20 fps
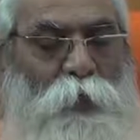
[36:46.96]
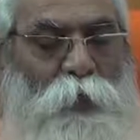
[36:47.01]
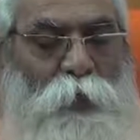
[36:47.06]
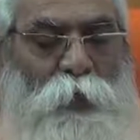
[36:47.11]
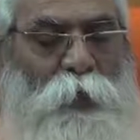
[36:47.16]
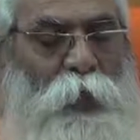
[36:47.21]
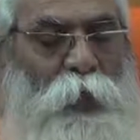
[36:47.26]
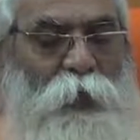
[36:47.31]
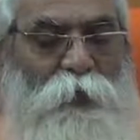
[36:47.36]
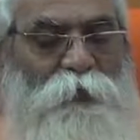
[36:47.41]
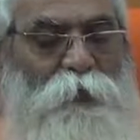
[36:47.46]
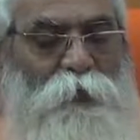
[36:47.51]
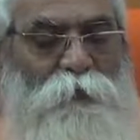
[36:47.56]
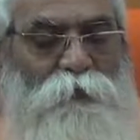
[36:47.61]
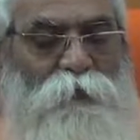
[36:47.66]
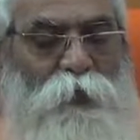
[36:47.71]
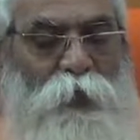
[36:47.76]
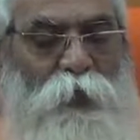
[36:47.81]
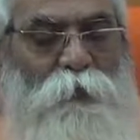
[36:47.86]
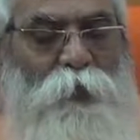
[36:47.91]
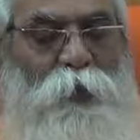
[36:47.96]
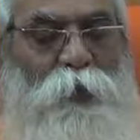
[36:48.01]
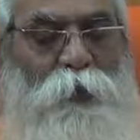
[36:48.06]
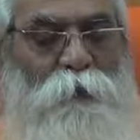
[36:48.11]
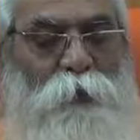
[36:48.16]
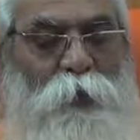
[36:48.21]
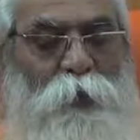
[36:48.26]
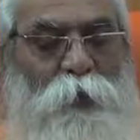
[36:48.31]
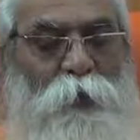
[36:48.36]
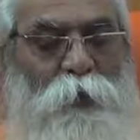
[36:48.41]
enlight a bulb
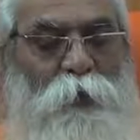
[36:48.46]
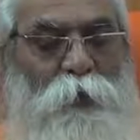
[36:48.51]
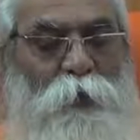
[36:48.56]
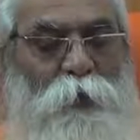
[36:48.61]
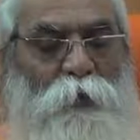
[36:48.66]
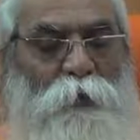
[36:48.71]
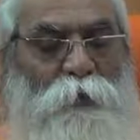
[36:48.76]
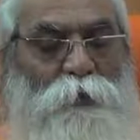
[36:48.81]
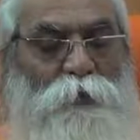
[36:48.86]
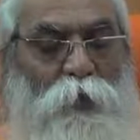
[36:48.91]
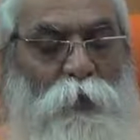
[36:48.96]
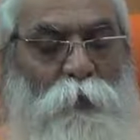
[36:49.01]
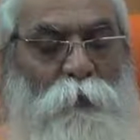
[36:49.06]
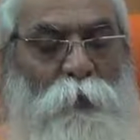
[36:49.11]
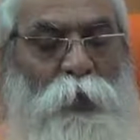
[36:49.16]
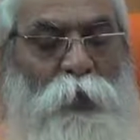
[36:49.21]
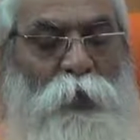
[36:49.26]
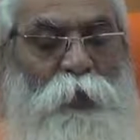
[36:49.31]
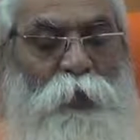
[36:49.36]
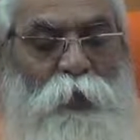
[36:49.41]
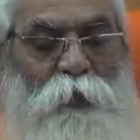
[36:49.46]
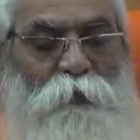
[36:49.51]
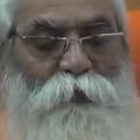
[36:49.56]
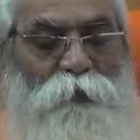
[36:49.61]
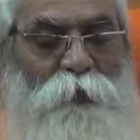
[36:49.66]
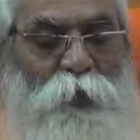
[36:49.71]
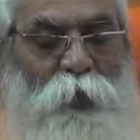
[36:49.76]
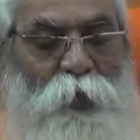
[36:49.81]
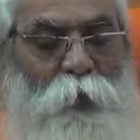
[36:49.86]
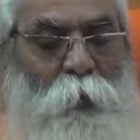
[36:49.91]
even. So my dear
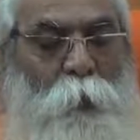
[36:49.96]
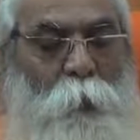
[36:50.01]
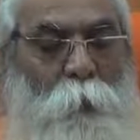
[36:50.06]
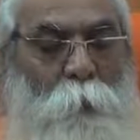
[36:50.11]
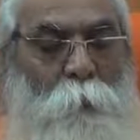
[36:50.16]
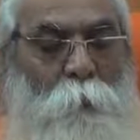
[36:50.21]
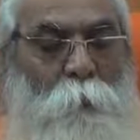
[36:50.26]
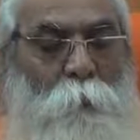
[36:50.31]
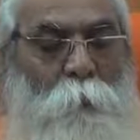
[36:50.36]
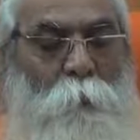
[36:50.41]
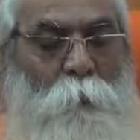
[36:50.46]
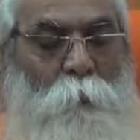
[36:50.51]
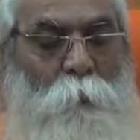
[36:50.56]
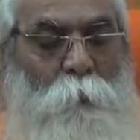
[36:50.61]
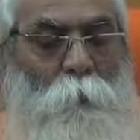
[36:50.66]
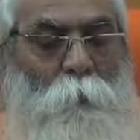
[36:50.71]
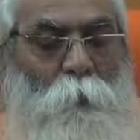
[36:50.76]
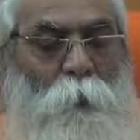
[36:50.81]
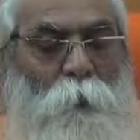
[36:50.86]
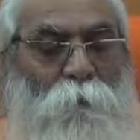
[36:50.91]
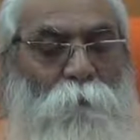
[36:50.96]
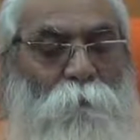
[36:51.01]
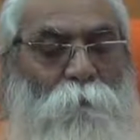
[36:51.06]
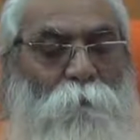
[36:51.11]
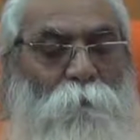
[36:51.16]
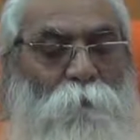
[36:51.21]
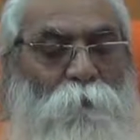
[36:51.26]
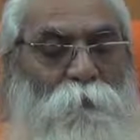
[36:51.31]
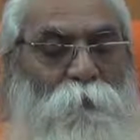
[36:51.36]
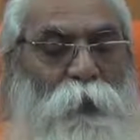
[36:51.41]
friend,
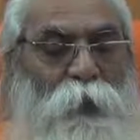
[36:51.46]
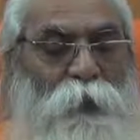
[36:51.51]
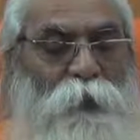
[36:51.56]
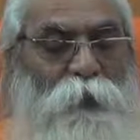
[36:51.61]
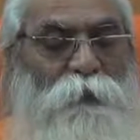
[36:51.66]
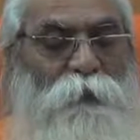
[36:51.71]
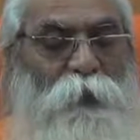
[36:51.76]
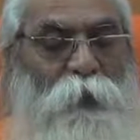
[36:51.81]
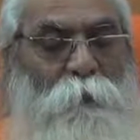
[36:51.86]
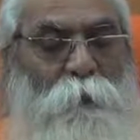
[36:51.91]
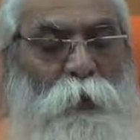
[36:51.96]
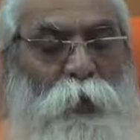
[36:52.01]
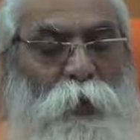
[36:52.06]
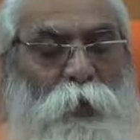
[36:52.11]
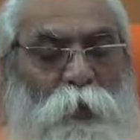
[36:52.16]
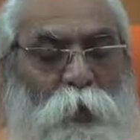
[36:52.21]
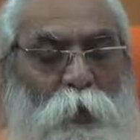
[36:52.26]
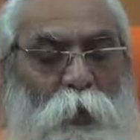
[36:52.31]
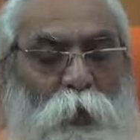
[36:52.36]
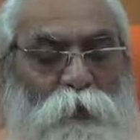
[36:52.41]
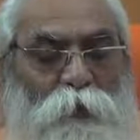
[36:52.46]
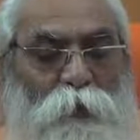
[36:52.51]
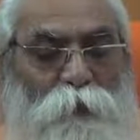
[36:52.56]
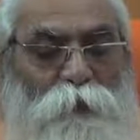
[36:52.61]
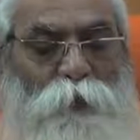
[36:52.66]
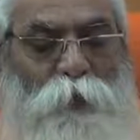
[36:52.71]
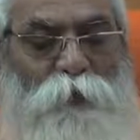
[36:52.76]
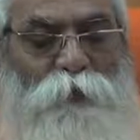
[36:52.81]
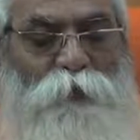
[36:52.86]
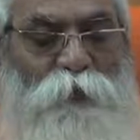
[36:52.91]
that is the main cause
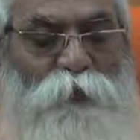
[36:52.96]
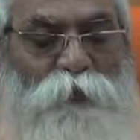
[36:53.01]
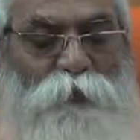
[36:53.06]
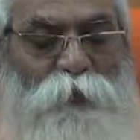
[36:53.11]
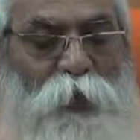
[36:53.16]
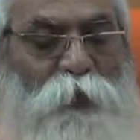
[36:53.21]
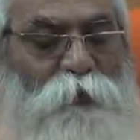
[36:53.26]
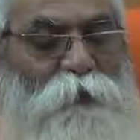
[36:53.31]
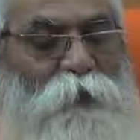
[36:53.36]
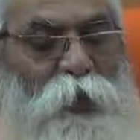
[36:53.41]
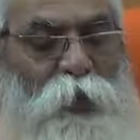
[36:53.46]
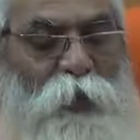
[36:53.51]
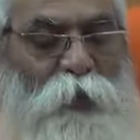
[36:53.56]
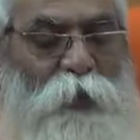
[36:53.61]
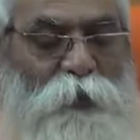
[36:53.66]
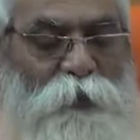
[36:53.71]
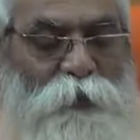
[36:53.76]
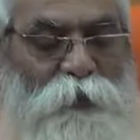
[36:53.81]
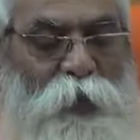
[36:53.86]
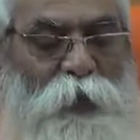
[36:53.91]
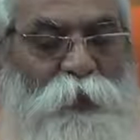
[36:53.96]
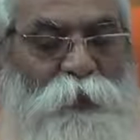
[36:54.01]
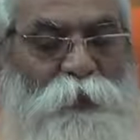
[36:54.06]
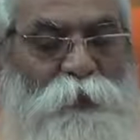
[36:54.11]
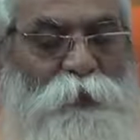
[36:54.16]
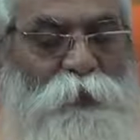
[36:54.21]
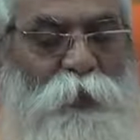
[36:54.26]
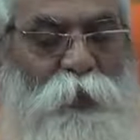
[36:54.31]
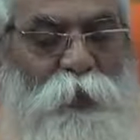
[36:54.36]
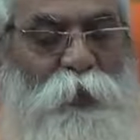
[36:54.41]
of this stanza. Krishna
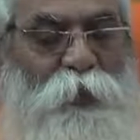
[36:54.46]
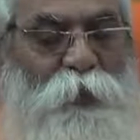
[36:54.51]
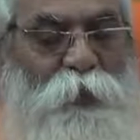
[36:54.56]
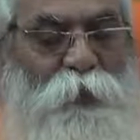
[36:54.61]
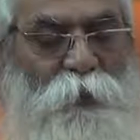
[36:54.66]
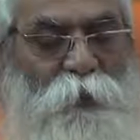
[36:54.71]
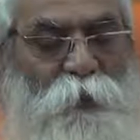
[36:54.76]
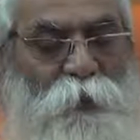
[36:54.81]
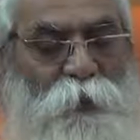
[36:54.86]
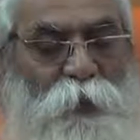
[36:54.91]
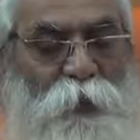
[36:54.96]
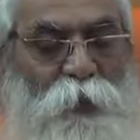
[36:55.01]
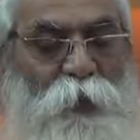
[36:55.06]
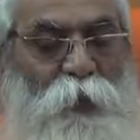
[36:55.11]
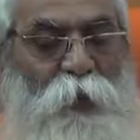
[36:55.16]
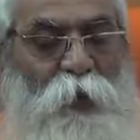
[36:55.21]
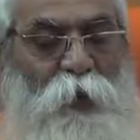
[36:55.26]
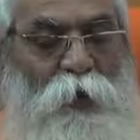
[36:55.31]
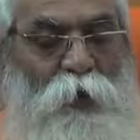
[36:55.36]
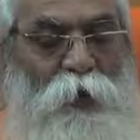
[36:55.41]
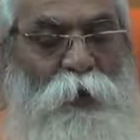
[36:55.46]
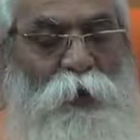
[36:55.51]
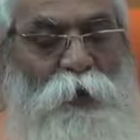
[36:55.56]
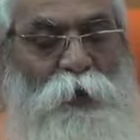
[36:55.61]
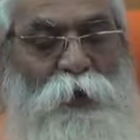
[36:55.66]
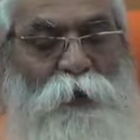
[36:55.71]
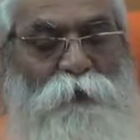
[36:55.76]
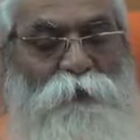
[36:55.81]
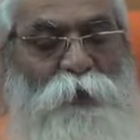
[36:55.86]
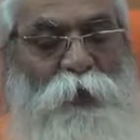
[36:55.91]
is telling, all
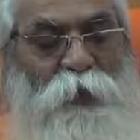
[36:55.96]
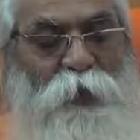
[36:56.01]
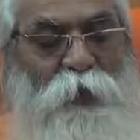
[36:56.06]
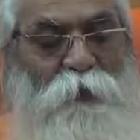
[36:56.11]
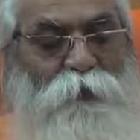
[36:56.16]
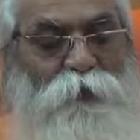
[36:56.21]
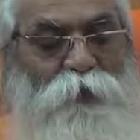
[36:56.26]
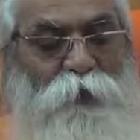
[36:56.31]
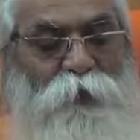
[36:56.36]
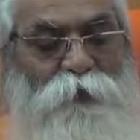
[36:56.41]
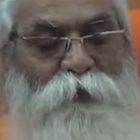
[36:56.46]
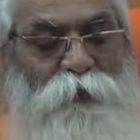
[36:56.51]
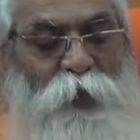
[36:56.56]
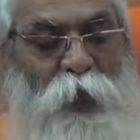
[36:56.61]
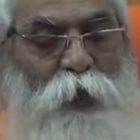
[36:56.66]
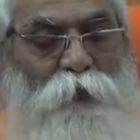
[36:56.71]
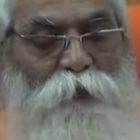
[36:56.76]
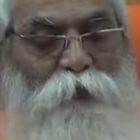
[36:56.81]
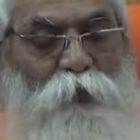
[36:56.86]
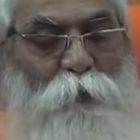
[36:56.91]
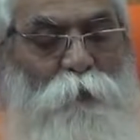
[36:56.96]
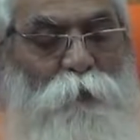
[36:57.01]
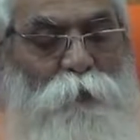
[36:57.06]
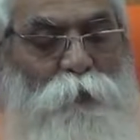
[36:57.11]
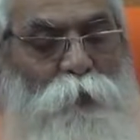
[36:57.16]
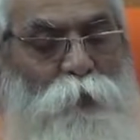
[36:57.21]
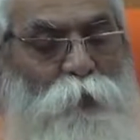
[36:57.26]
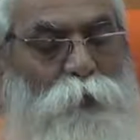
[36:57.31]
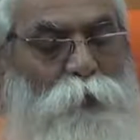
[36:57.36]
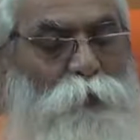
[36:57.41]
energy comes inside from
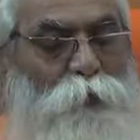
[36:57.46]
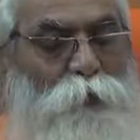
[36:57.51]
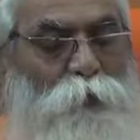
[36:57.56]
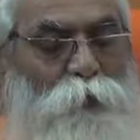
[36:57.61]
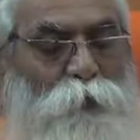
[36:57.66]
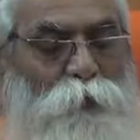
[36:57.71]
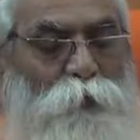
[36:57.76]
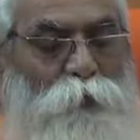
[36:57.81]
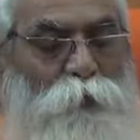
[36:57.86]
you,